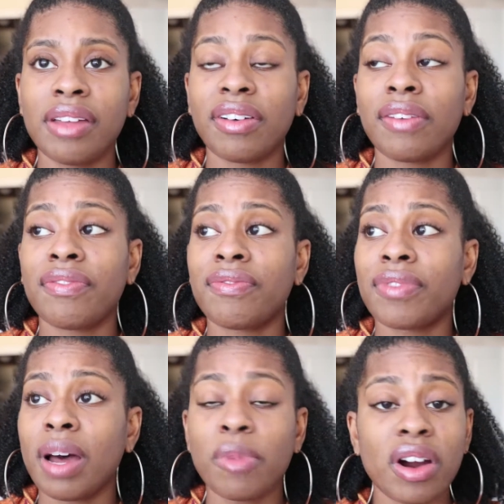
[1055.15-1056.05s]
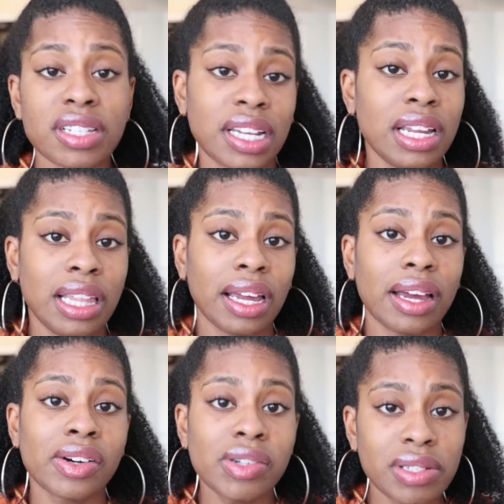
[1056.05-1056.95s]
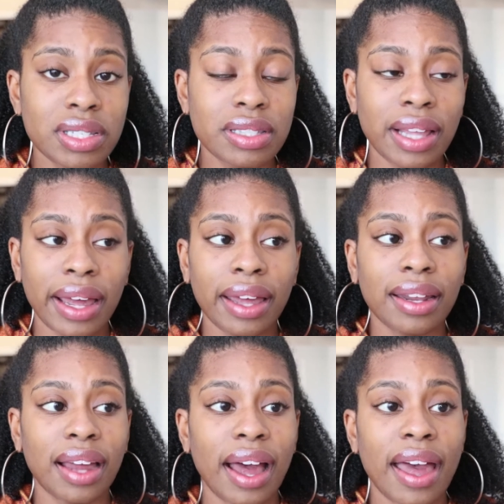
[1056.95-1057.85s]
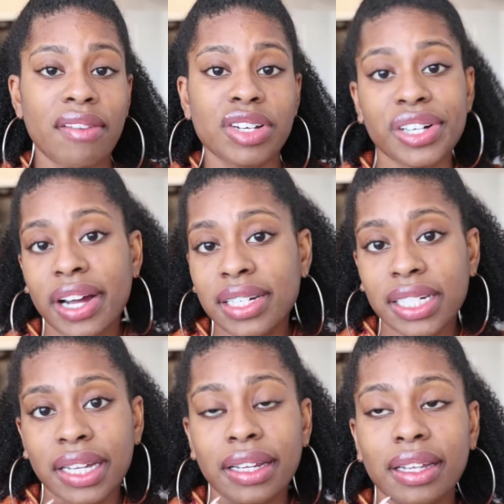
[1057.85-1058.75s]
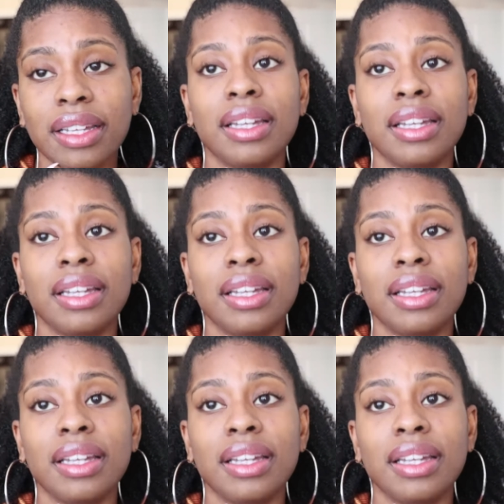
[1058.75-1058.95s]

If I come across anything else that I haven't tried yet